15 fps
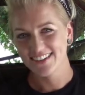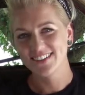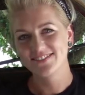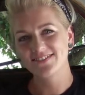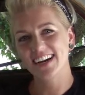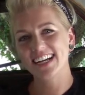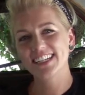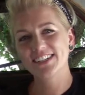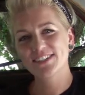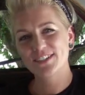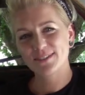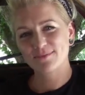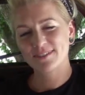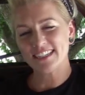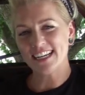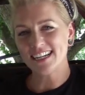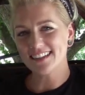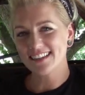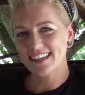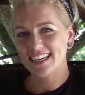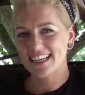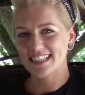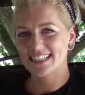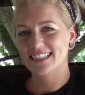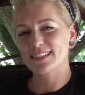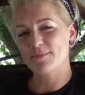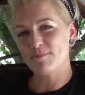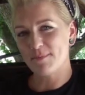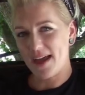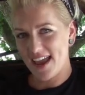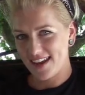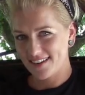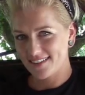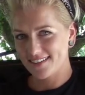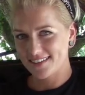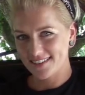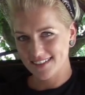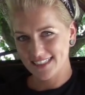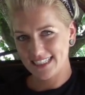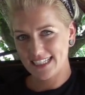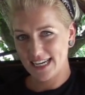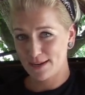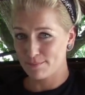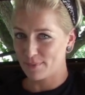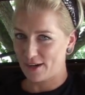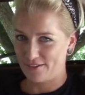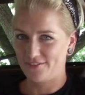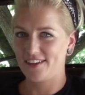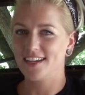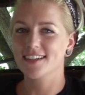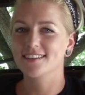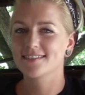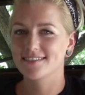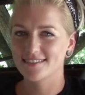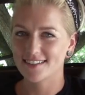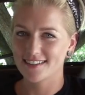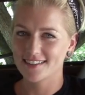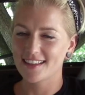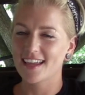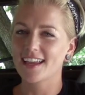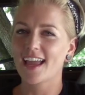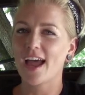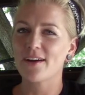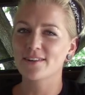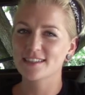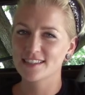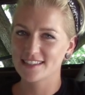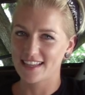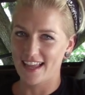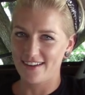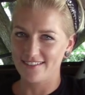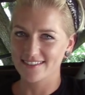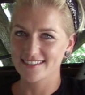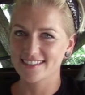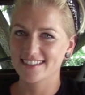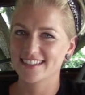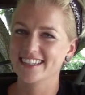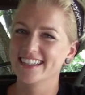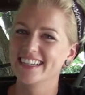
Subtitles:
My YouTube channel is Mayor Dick Murphy, just like how it sounds.